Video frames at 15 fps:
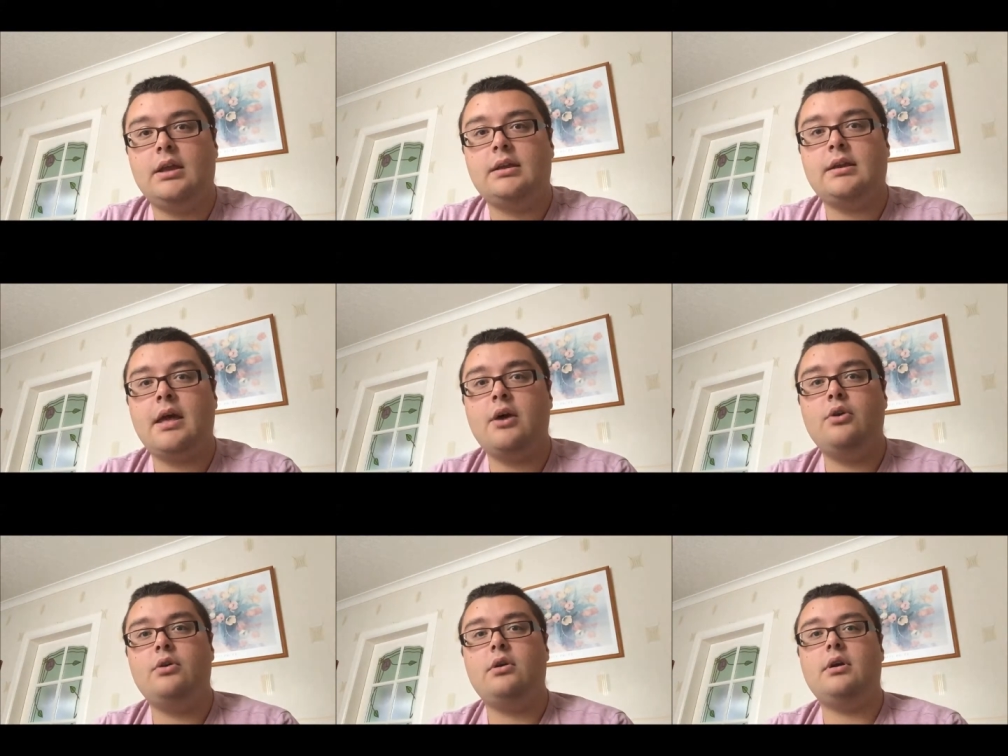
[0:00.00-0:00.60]

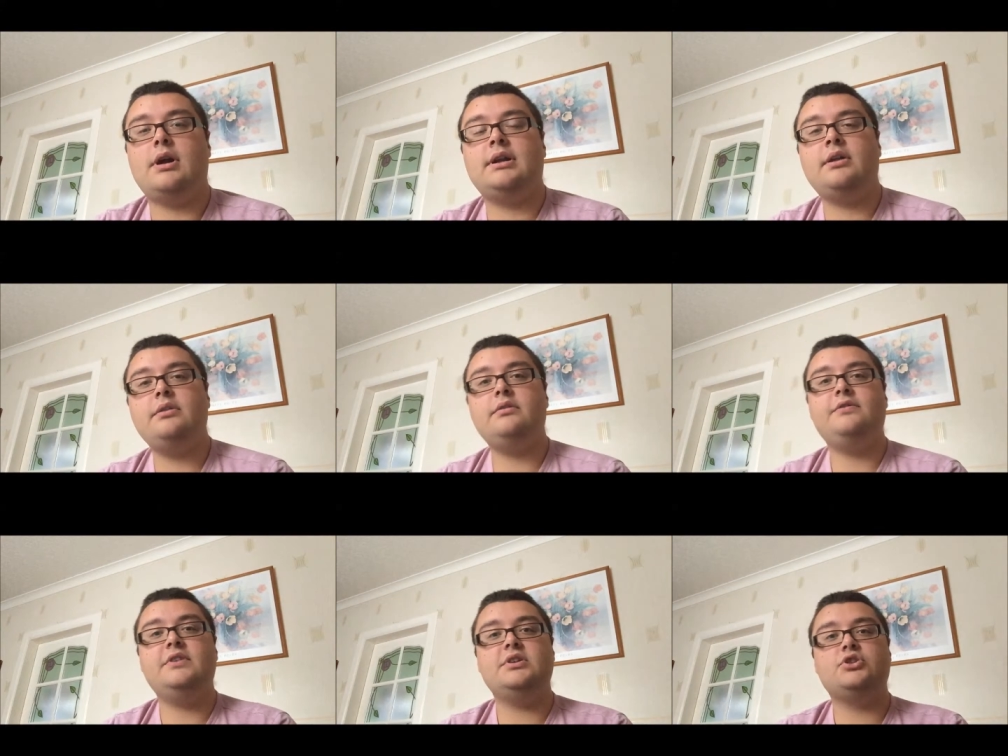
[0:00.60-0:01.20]
Now, another
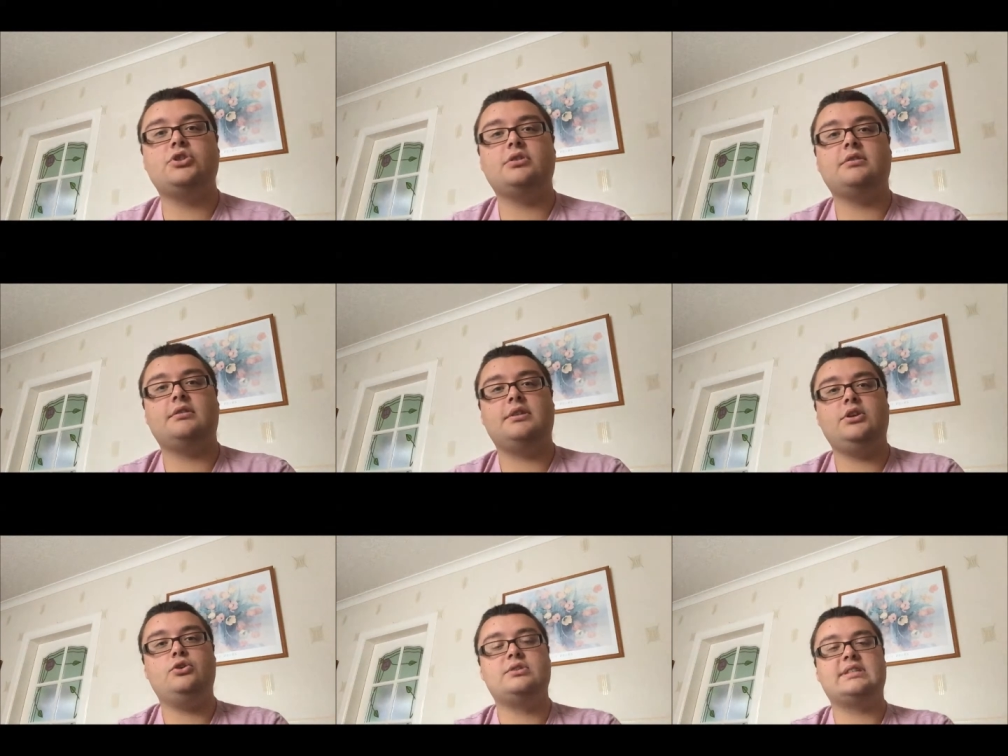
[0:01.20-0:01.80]
feature that
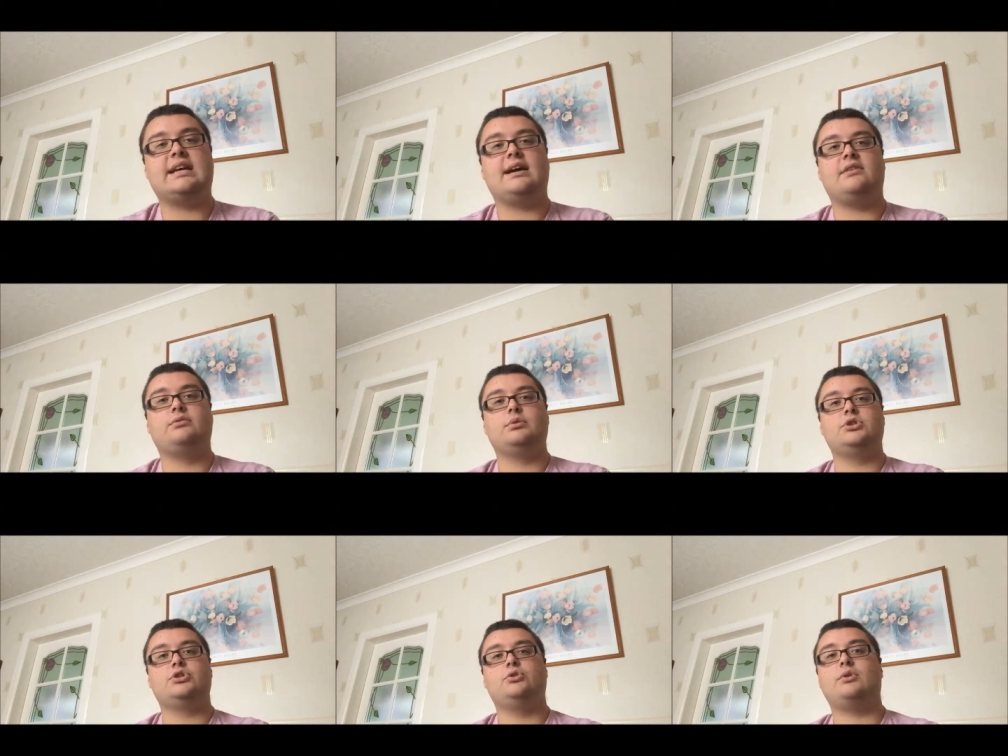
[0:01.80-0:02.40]
they used to have,
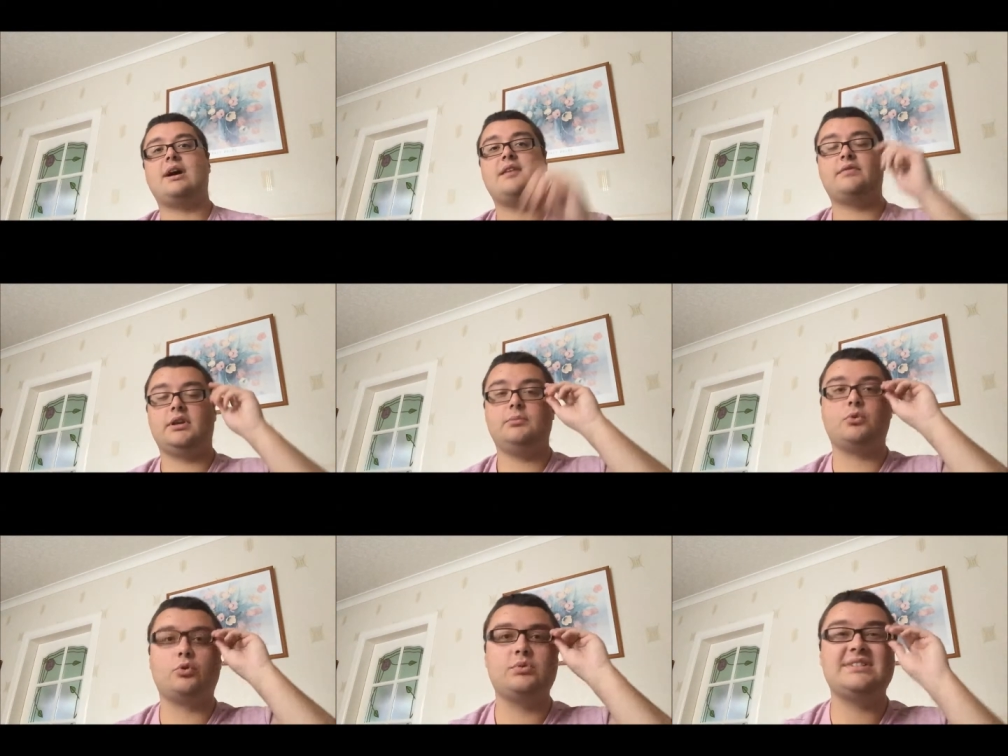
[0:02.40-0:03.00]
which they don't have
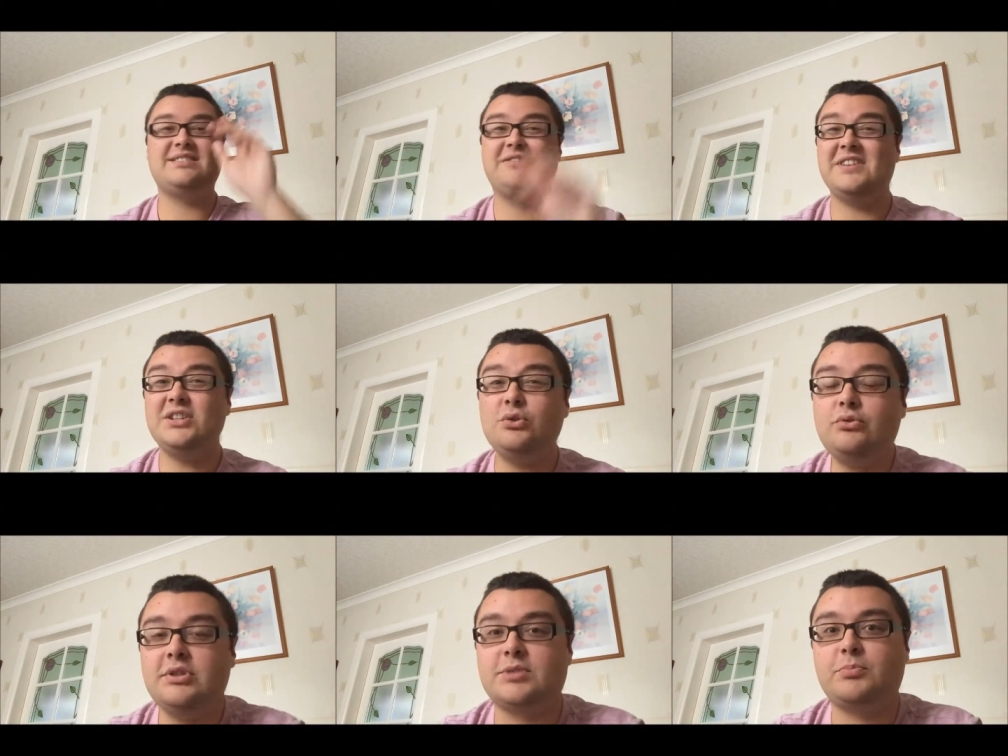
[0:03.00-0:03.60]
anymore, was the
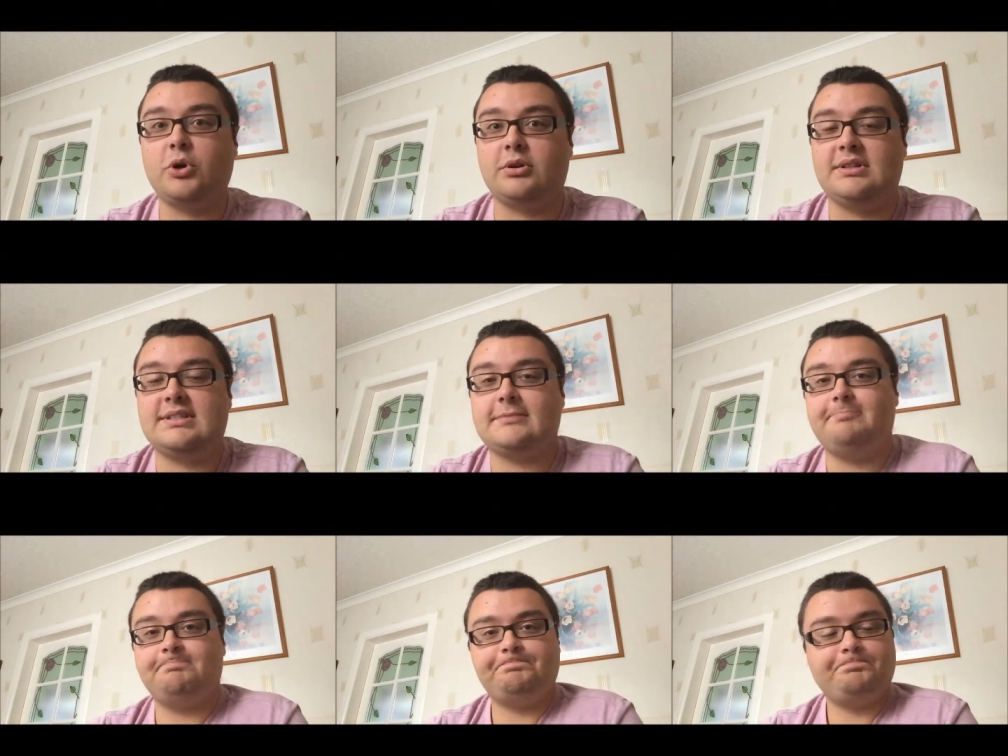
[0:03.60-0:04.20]
video
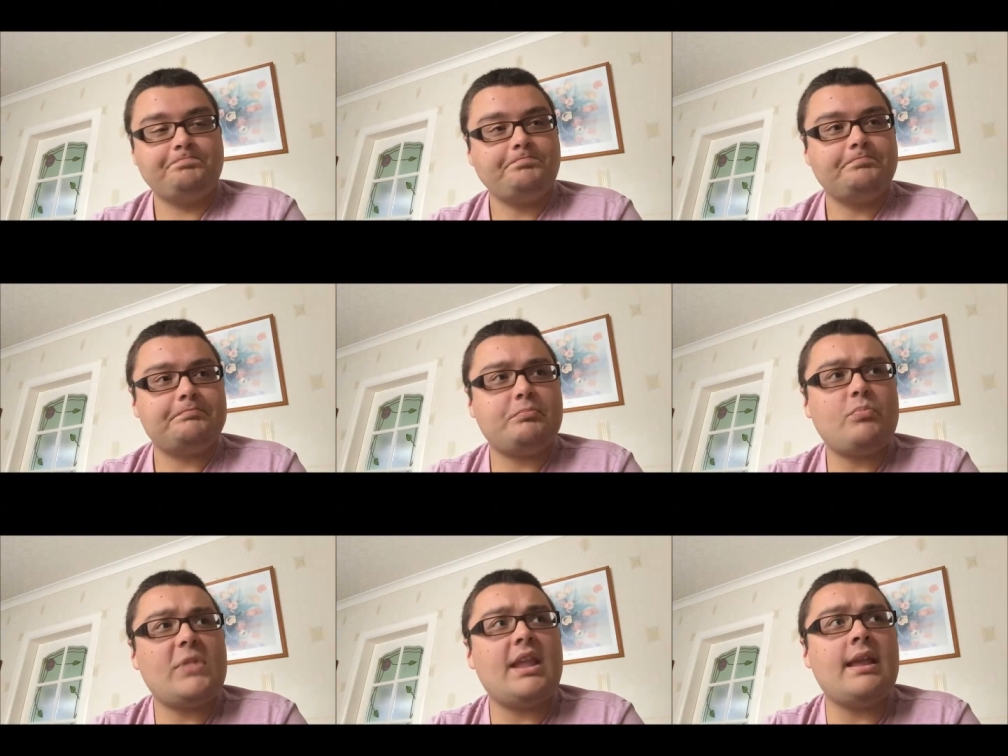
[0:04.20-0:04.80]
response.
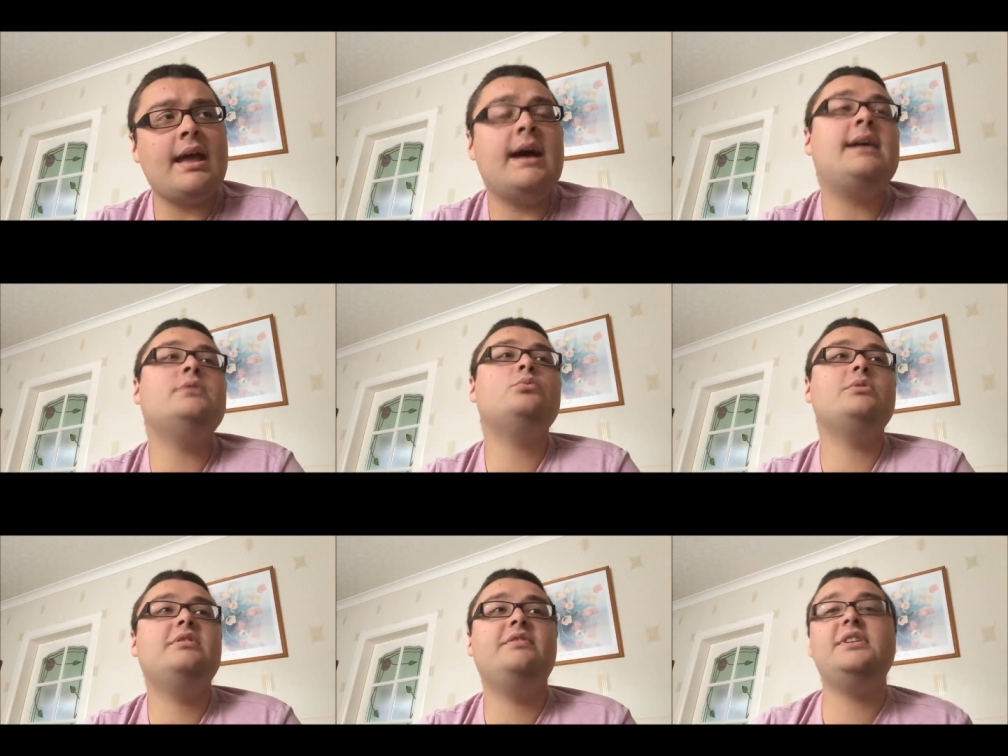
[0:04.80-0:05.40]
And
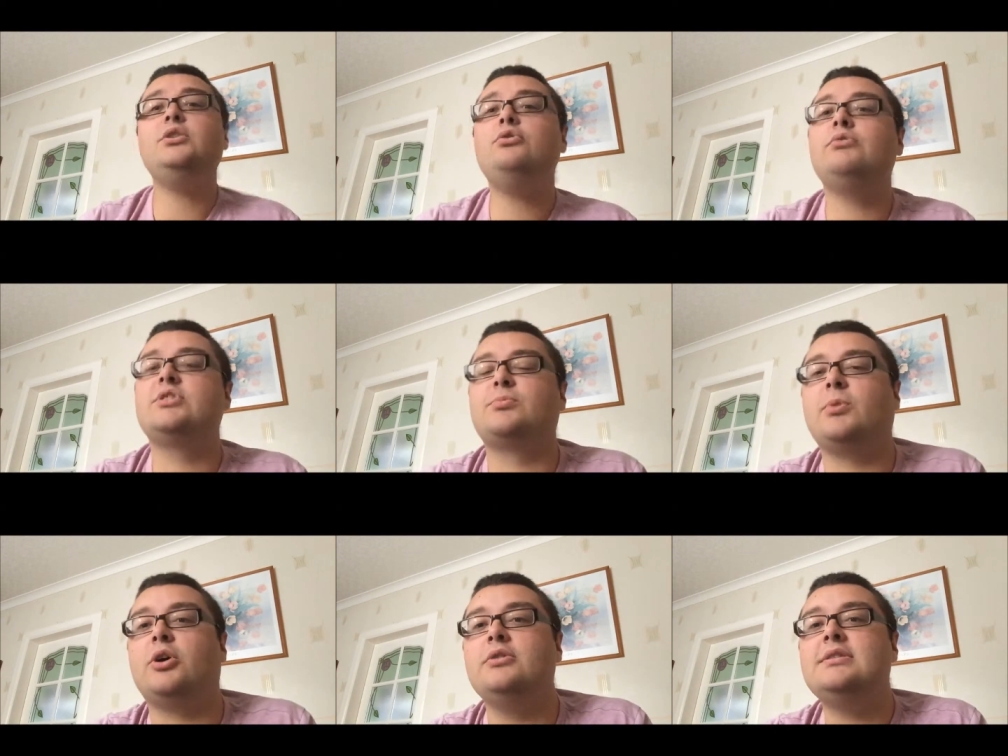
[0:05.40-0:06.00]
with the video
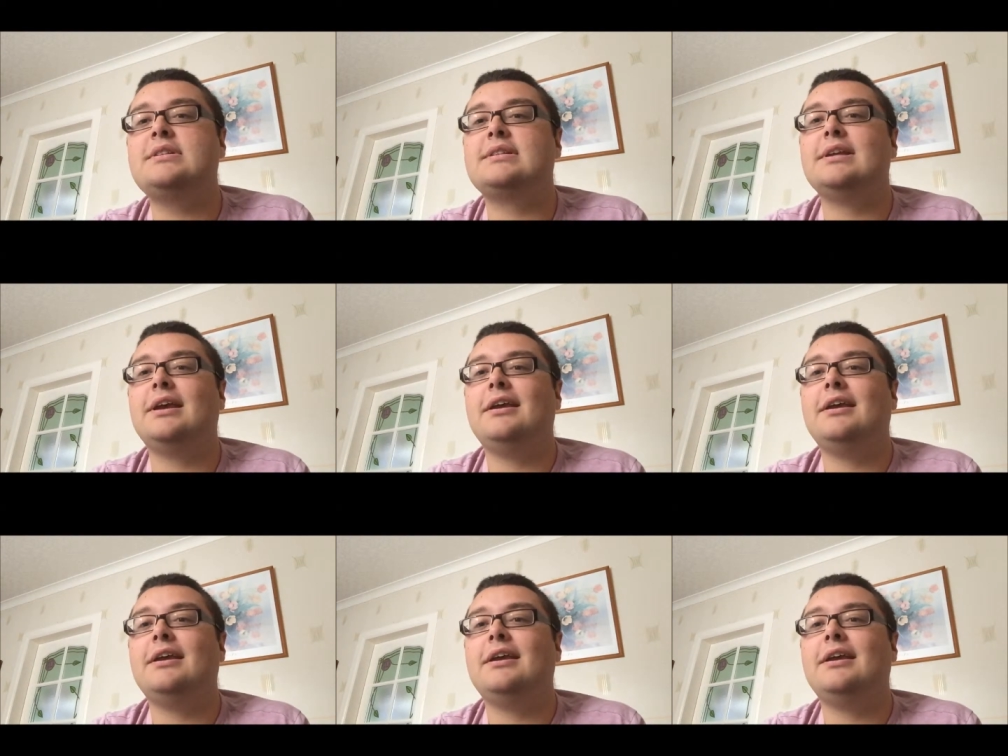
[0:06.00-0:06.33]
response,